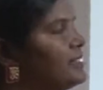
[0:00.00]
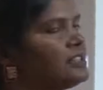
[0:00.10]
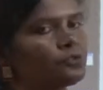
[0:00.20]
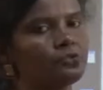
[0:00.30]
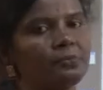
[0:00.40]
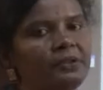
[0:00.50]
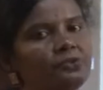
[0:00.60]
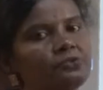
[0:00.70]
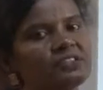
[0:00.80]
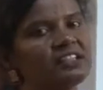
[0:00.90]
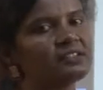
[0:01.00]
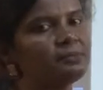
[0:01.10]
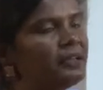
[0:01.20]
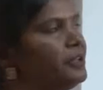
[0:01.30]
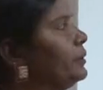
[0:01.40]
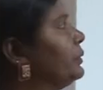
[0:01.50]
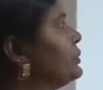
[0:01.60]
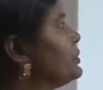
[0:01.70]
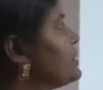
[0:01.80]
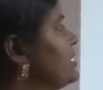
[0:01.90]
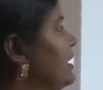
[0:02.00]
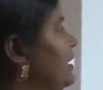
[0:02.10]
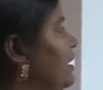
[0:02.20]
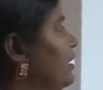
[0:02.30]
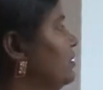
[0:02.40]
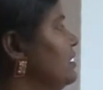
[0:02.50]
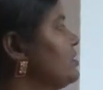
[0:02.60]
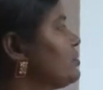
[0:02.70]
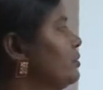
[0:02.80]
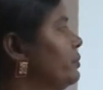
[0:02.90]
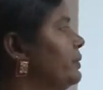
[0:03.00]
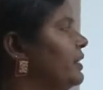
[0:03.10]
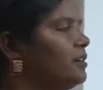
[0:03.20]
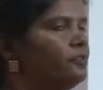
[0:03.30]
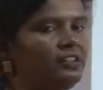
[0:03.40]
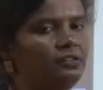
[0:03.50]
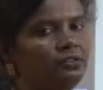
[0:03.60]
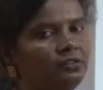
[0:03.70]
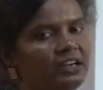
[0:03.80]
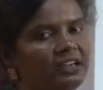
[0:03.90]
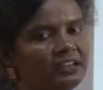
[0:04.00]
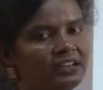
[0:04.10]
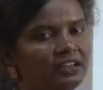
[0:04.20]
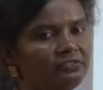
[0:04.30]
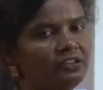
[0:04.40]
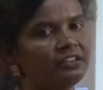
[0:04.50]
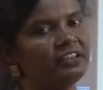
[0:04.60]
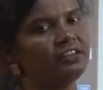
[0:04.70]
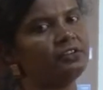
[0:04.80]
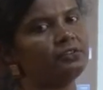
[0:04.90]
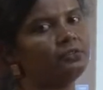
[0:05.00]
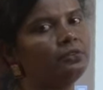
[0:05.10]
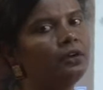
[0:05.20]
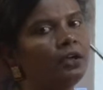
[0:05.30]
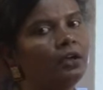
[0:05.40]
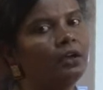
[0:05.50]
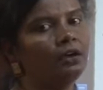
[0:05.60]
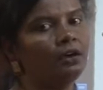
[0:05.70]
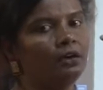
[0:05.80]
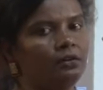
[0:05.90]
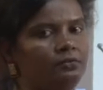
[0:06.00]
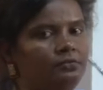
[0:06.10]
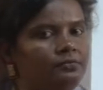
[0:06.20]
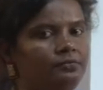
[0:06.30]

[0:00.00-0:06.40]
these could be used as menus and uh, these could be, be con converted into uh,